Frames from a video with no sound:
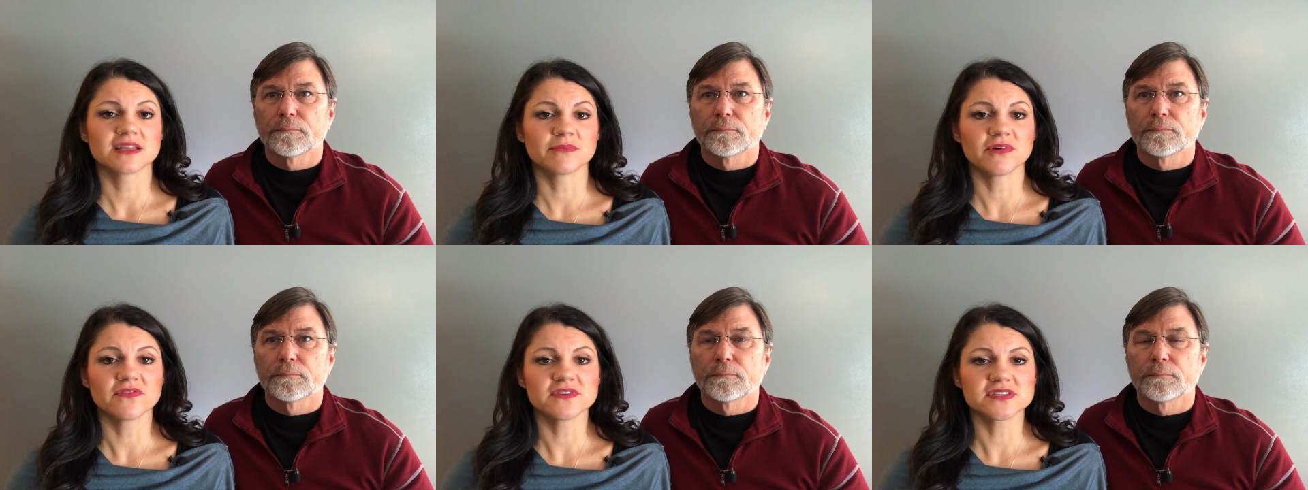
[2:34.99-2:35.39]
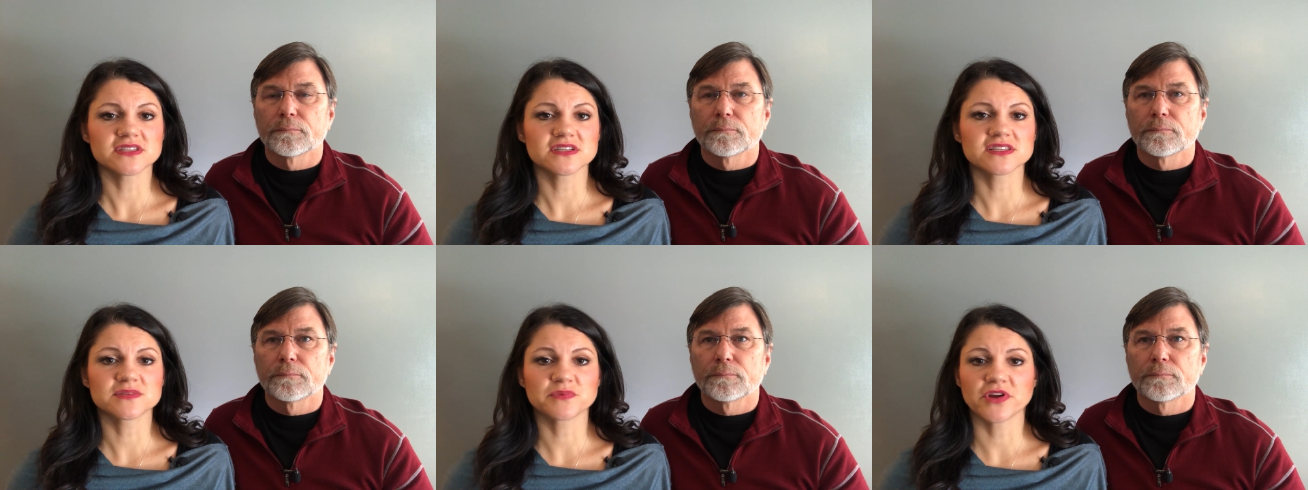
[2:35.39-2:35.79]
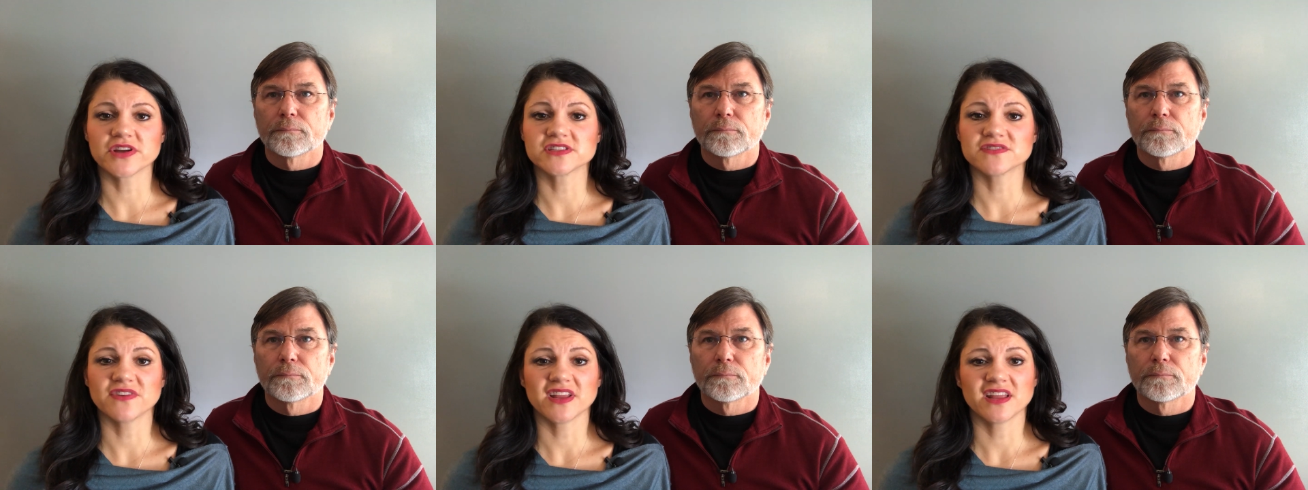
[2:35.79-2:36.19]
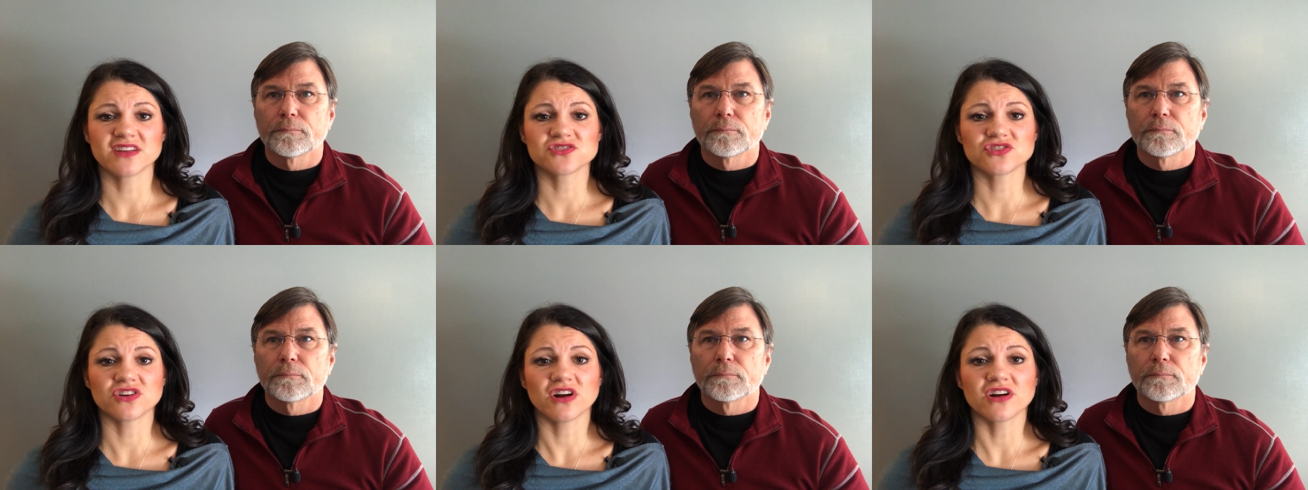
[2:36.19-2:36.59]
Speaker 1: Some of us experience
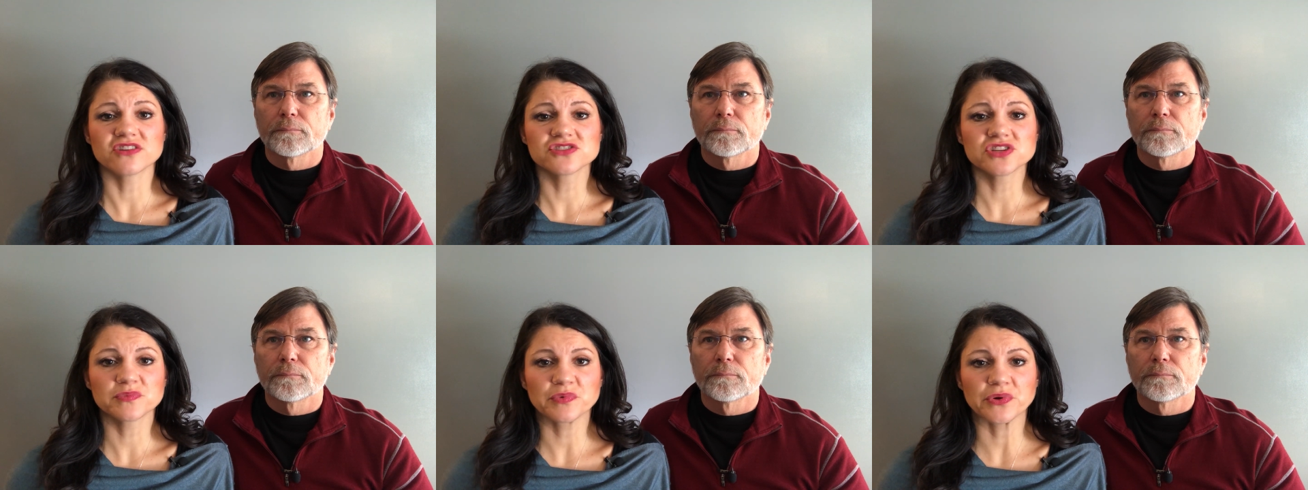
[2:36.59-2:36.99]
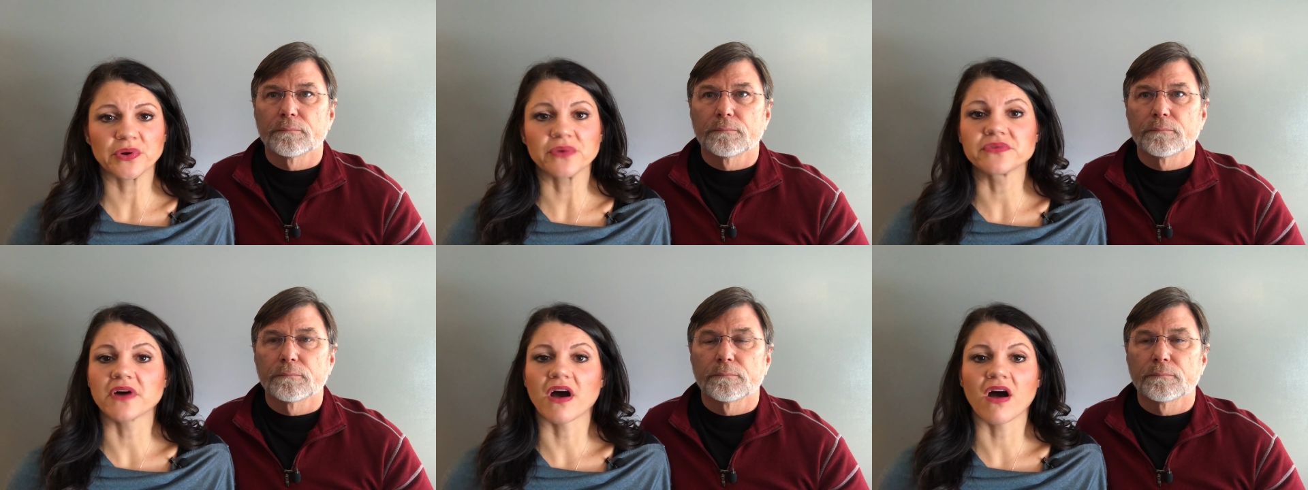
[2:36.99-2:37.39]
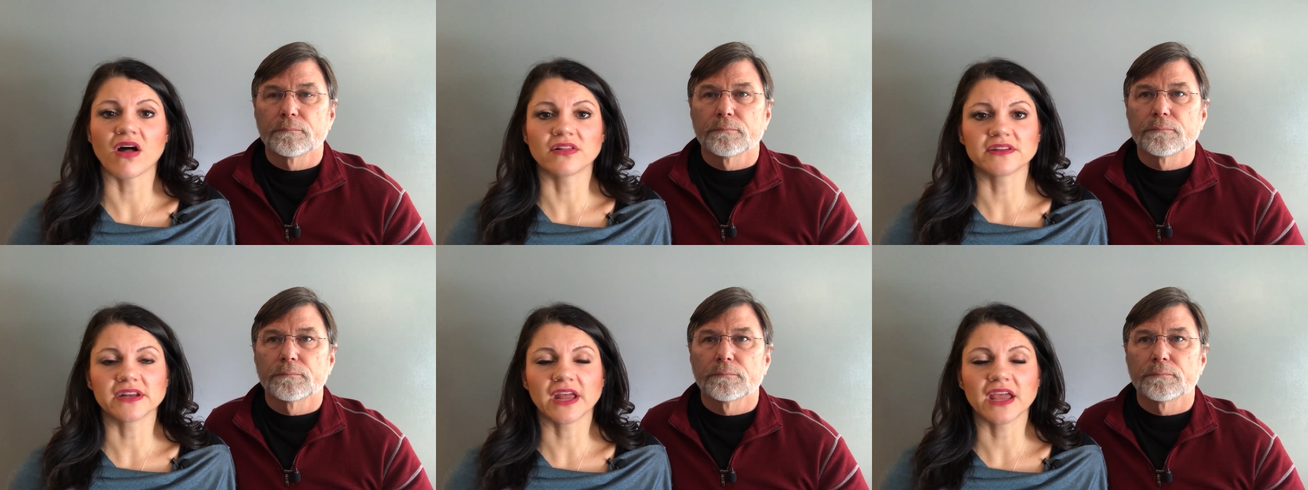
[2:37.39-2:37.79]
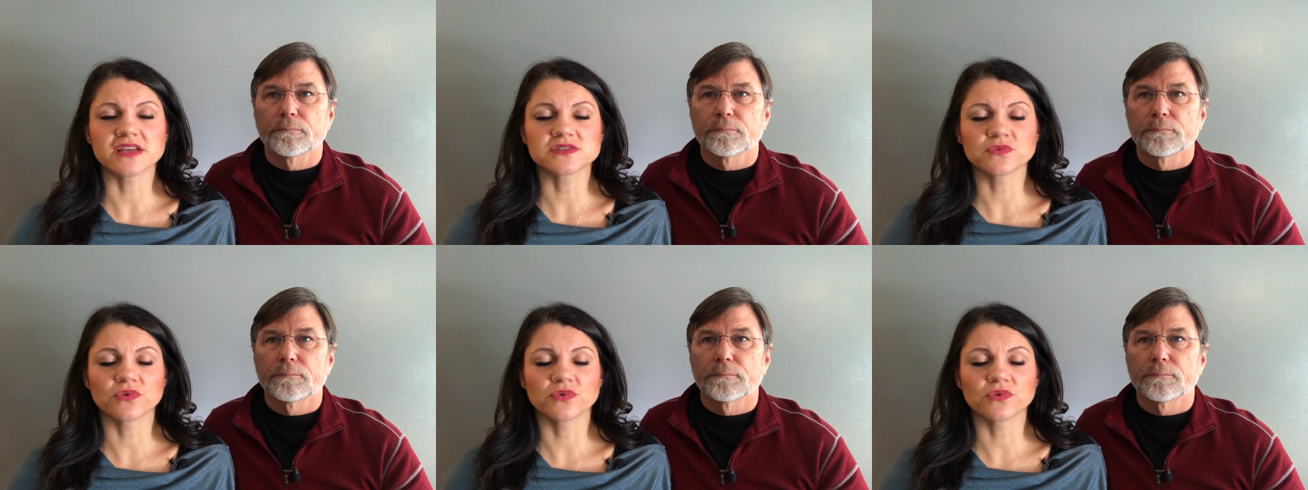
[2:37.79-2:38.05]
financial hardship around the holidays.